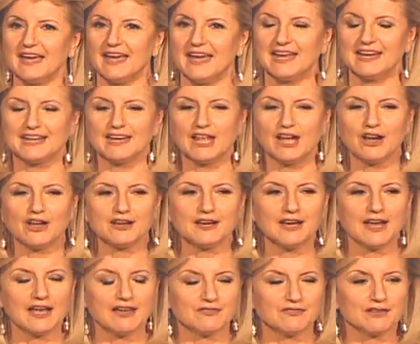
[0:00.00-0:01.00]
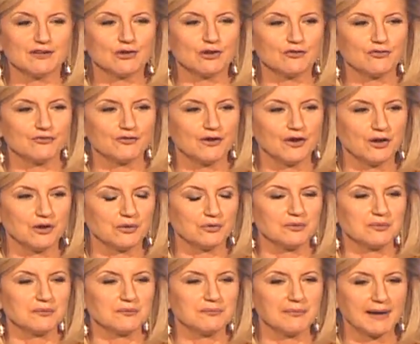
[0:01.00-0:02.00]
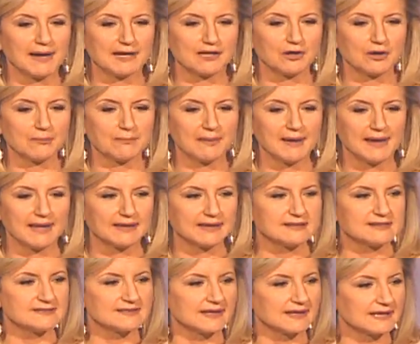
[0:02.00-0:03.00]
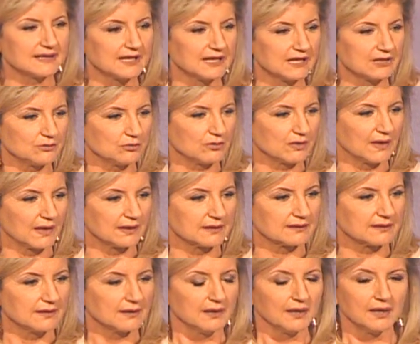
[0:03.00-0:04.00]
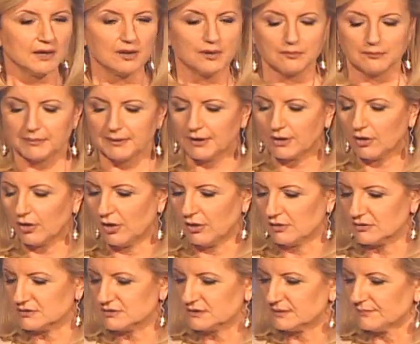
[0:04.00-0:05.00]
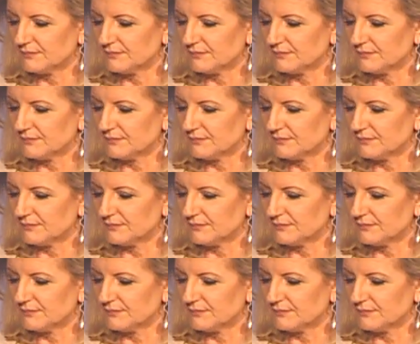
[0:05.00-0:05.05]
and not having your phone by your bed is the key to that. Because